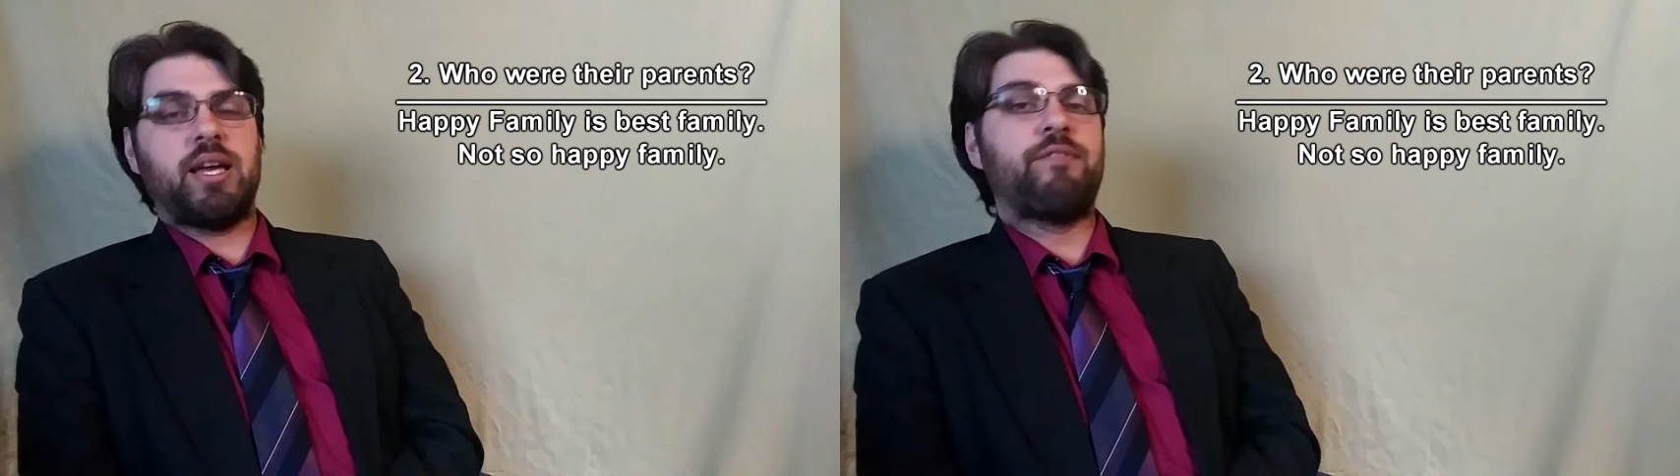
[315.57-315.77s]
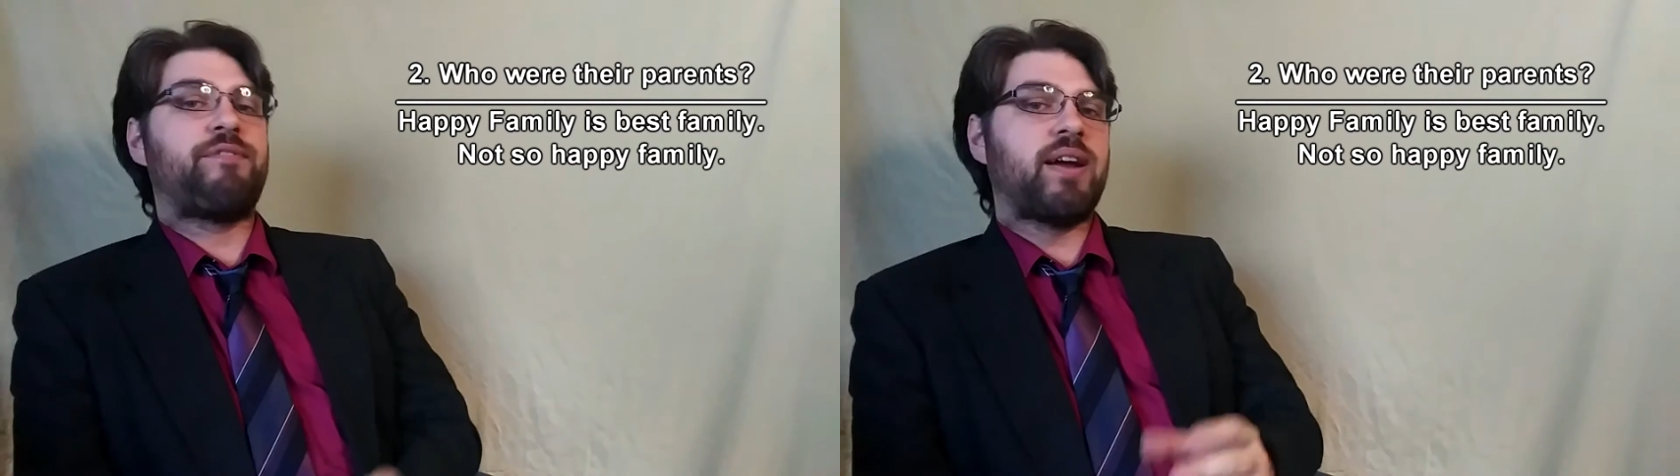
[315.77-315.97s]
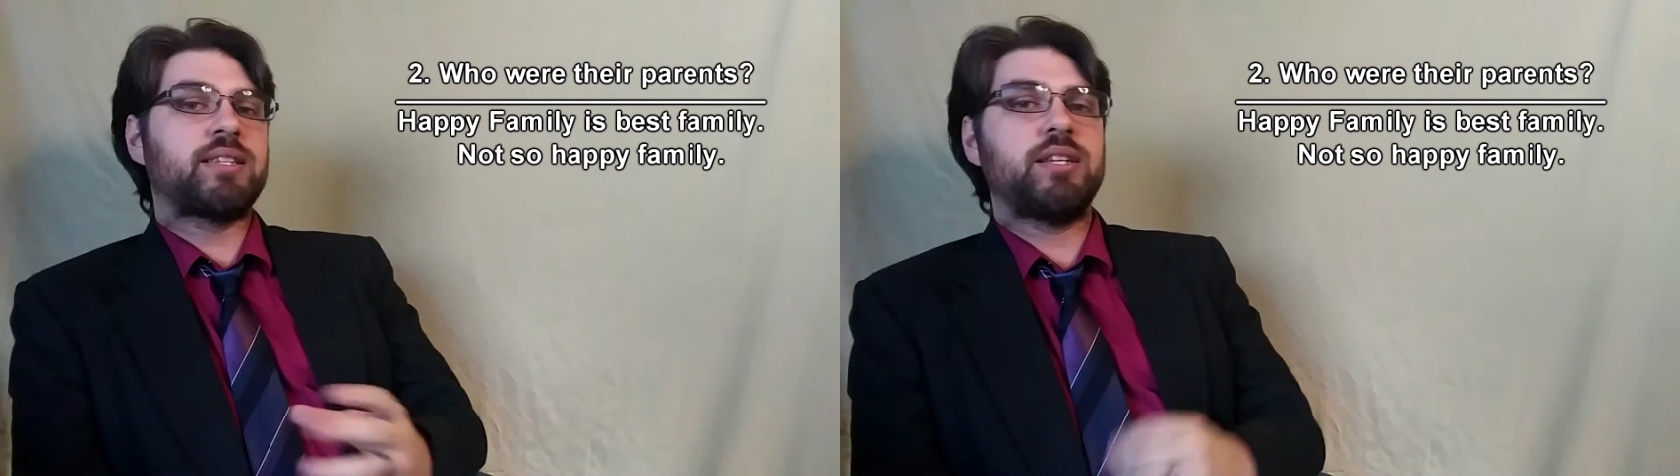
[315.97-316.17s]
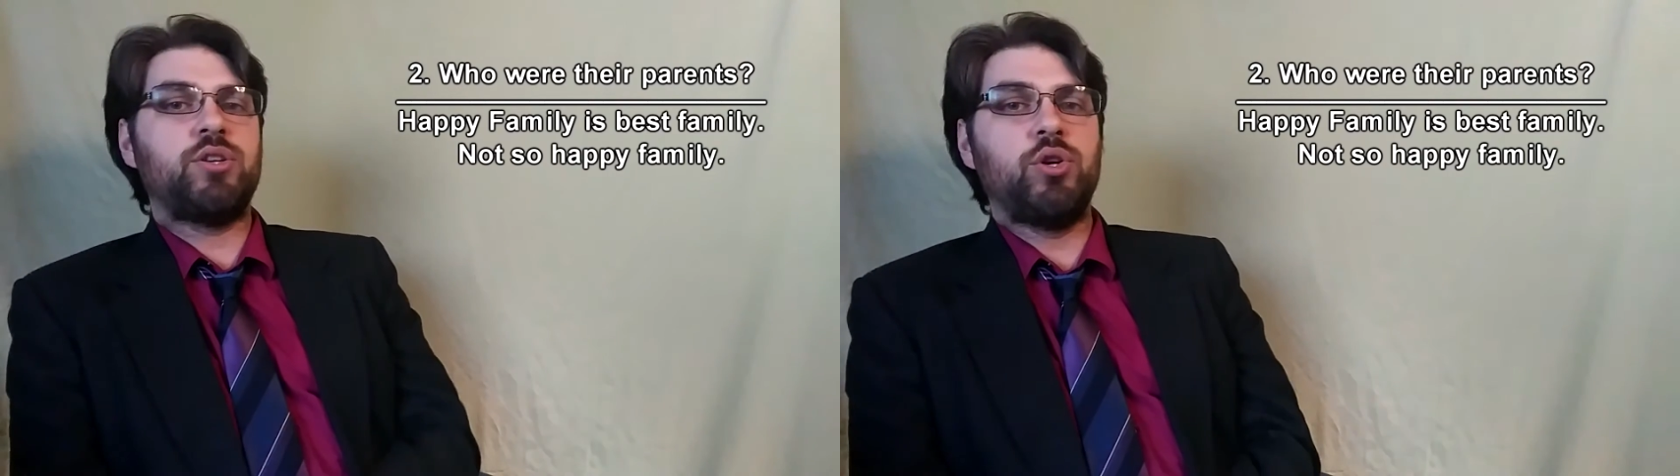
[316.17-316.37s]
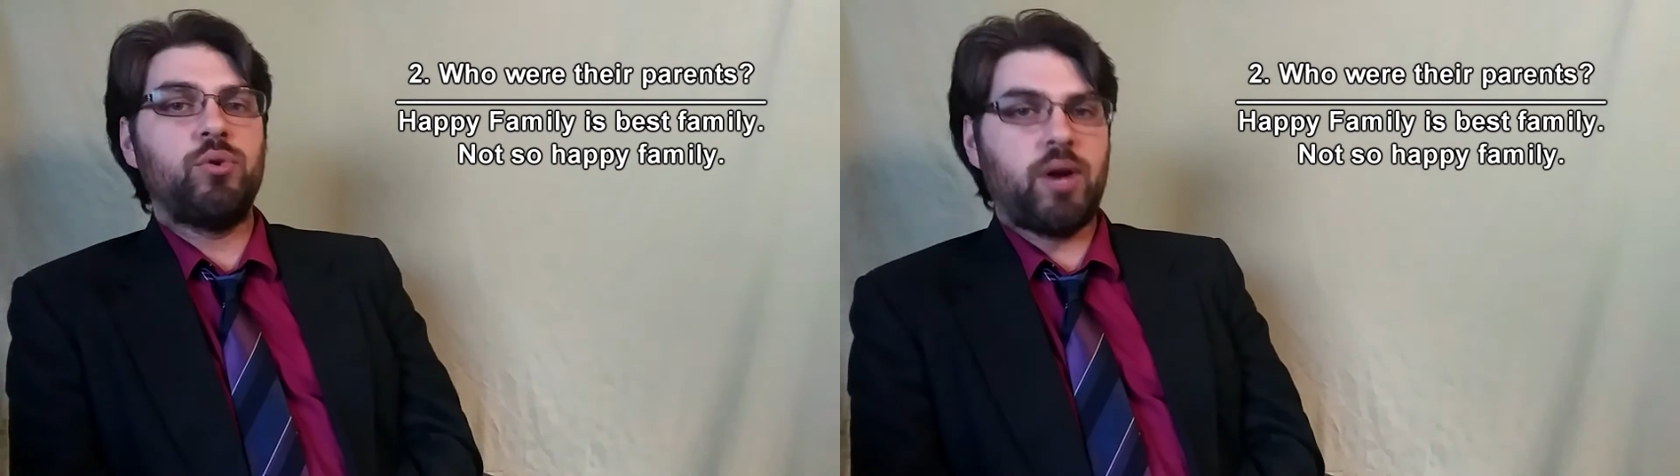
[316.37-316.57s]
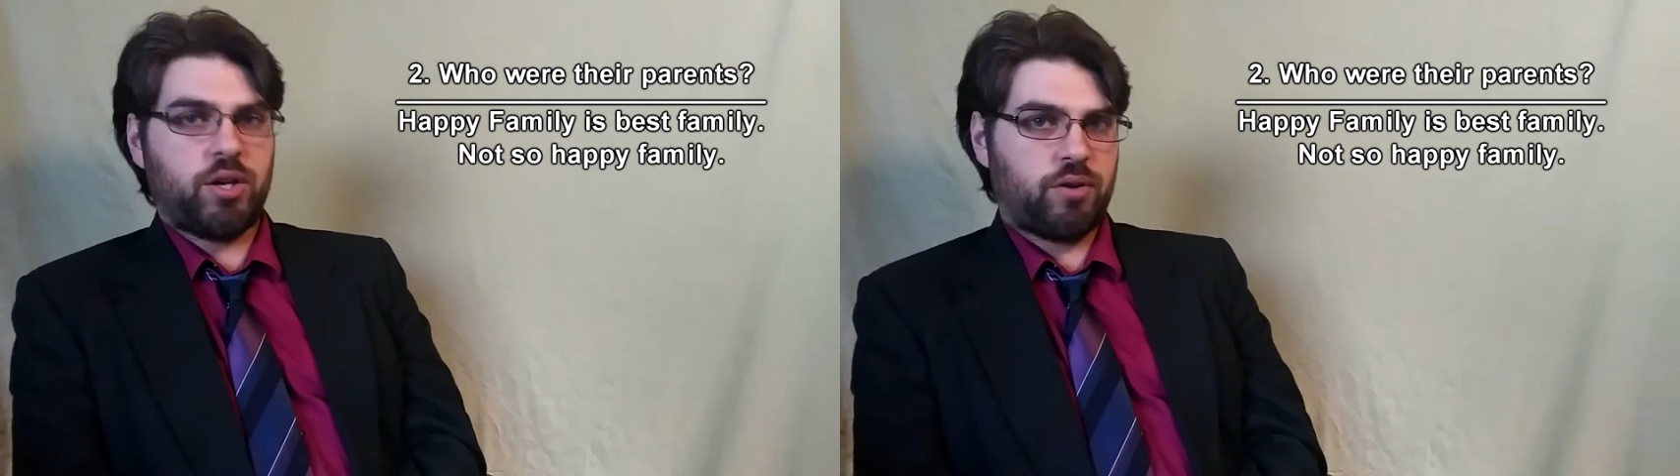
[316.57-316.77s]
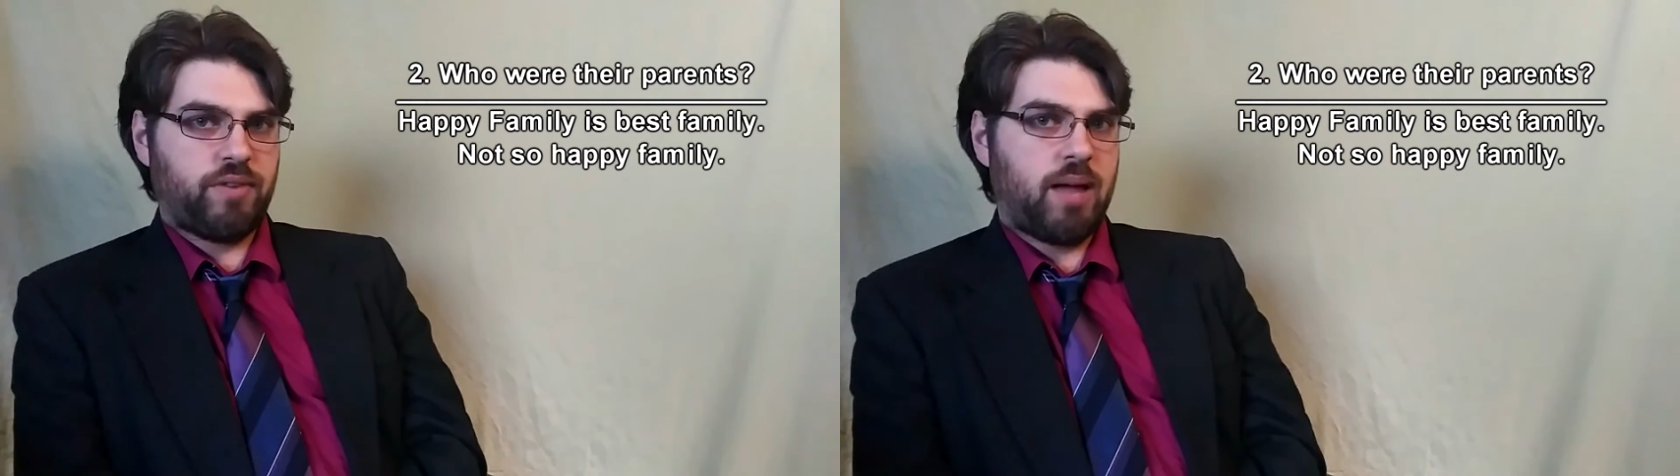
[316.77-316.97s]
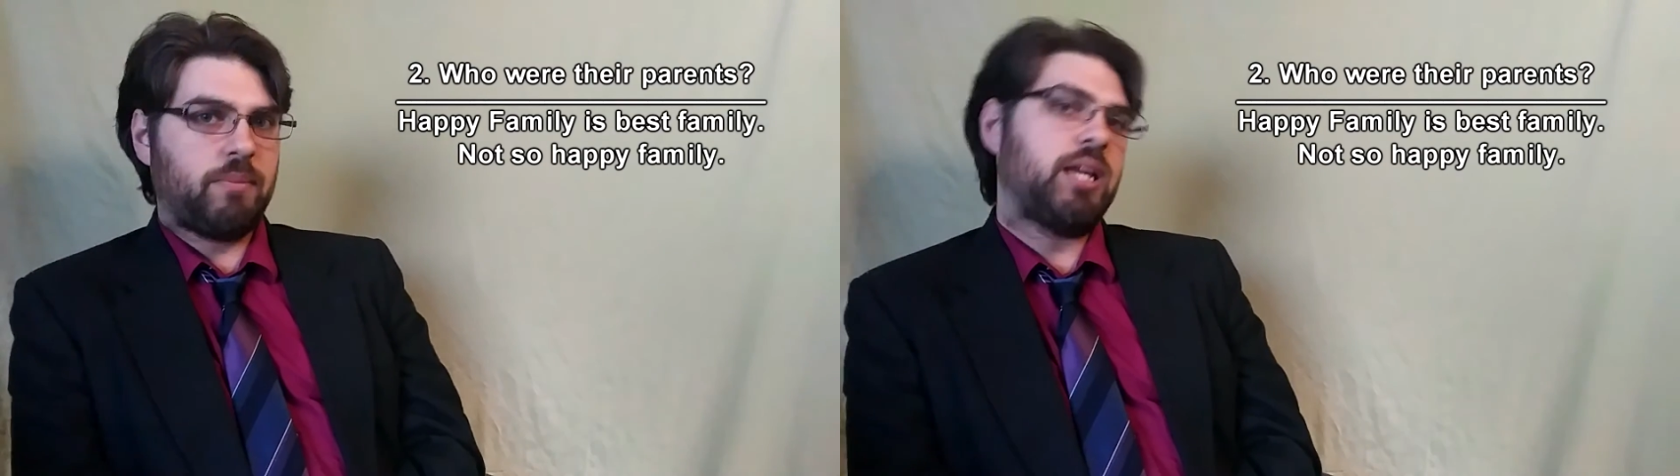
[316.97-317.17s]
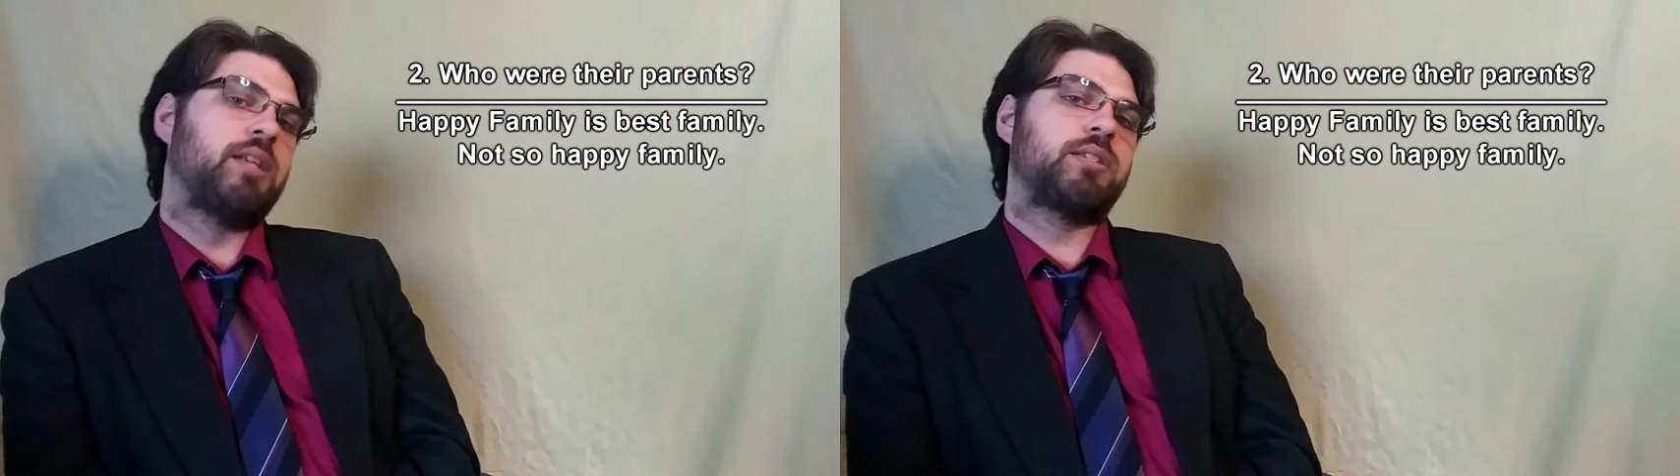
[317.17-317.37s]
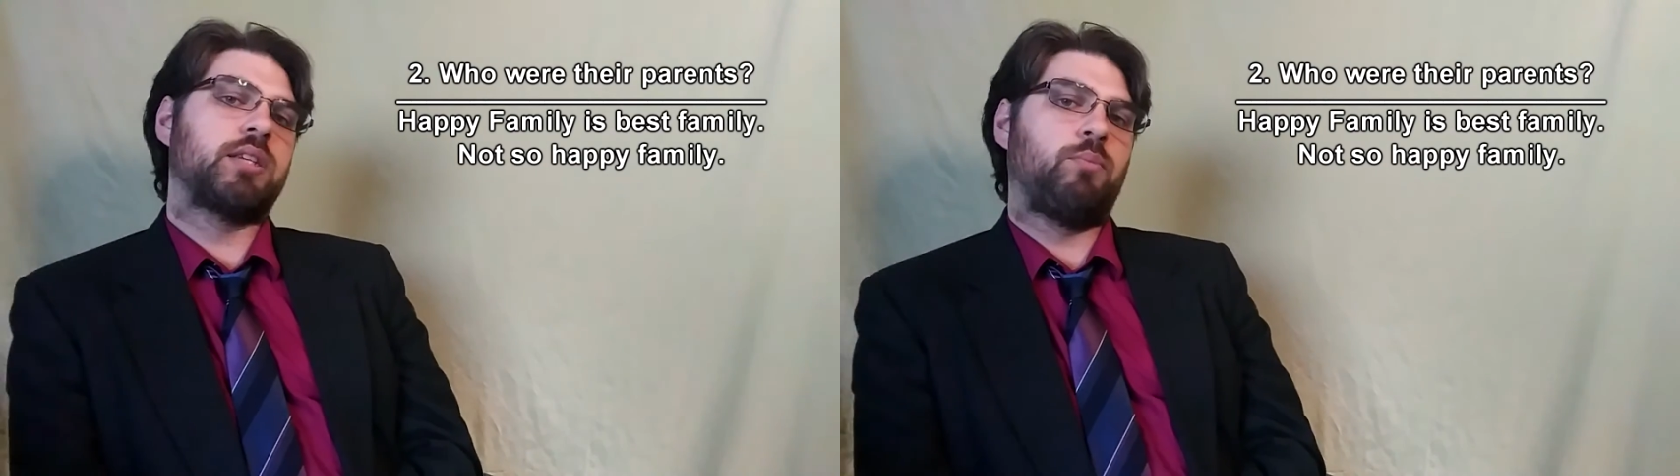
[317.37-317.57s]
affected you and your family
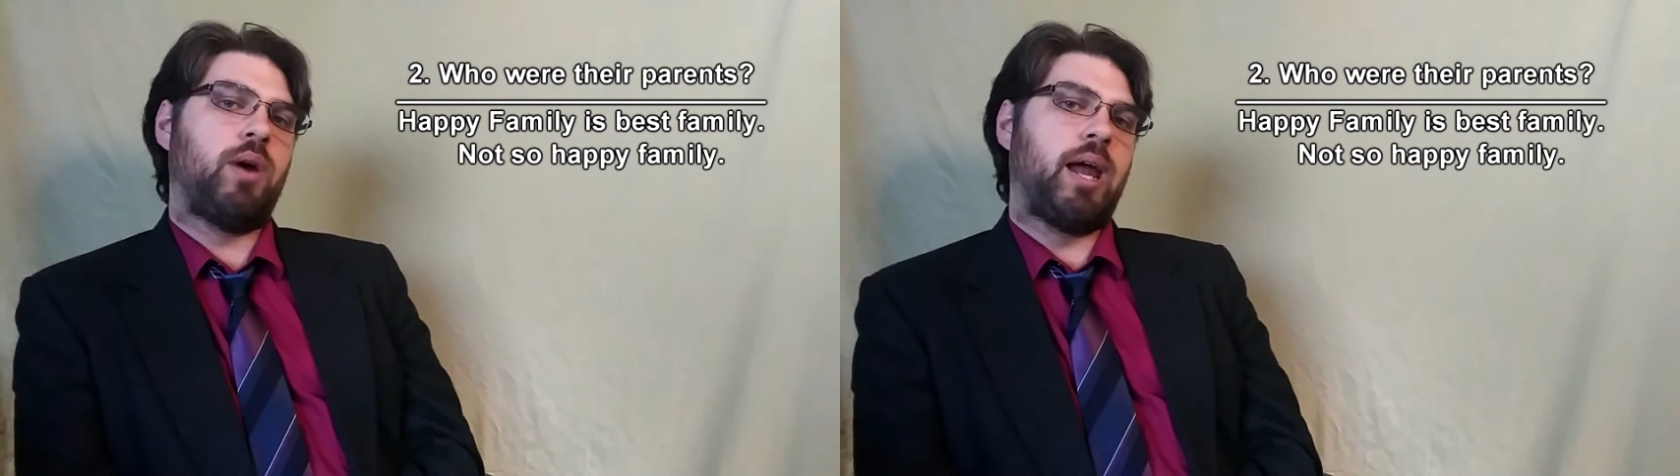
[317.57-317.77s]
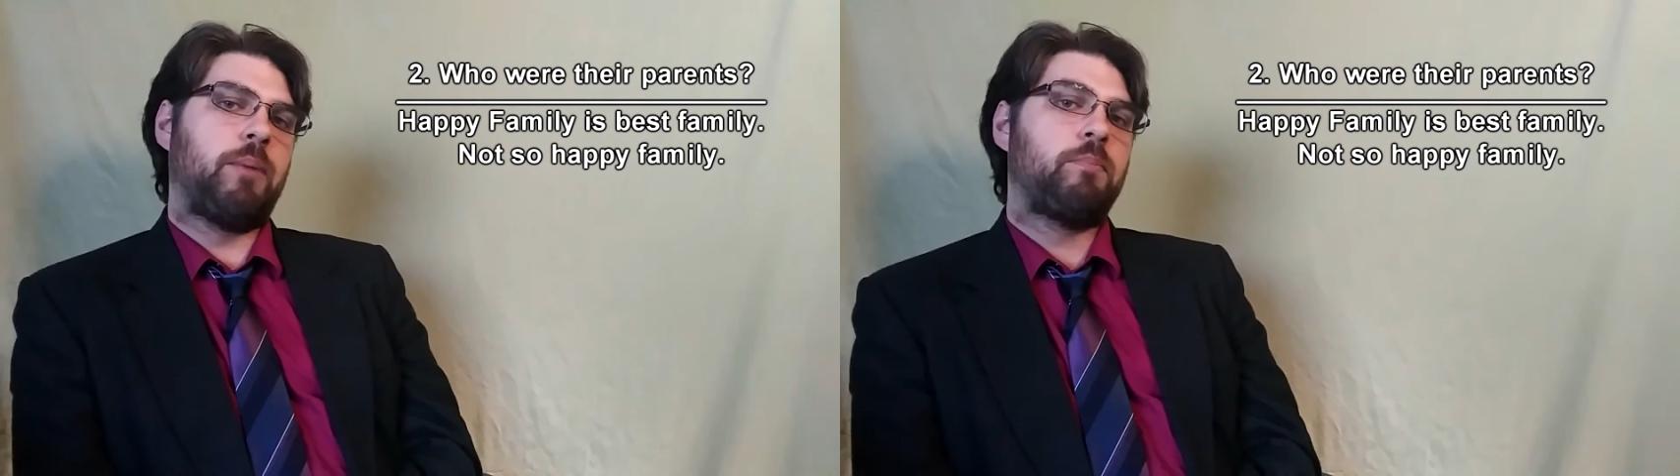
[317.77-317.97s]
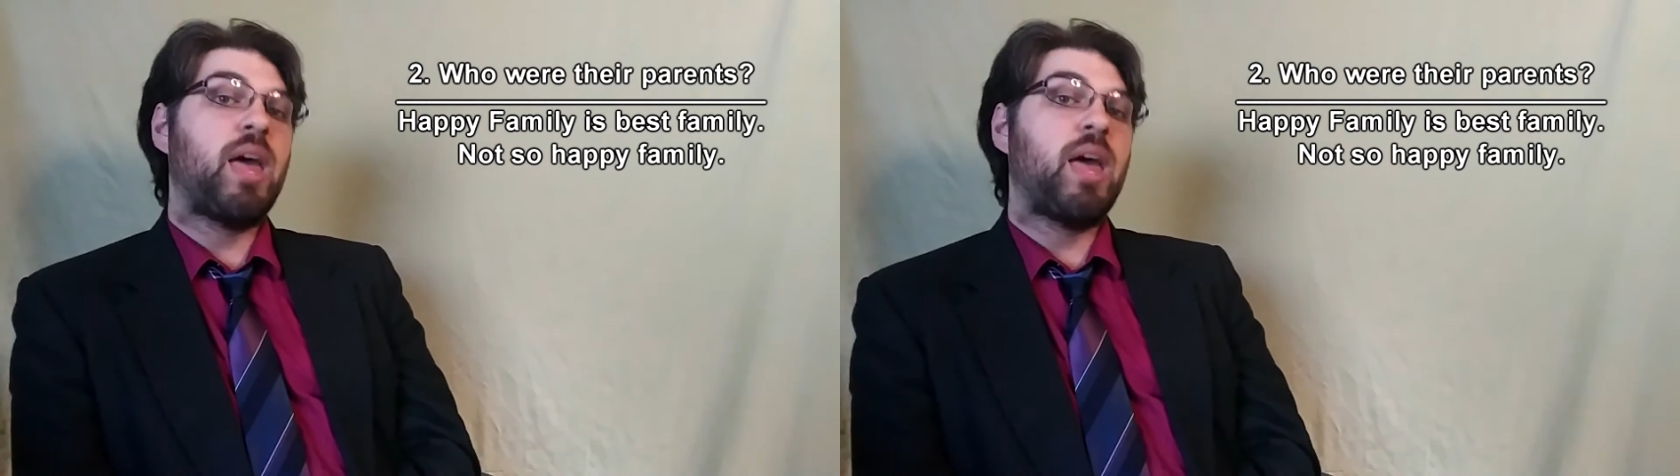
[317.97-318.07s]
in some way.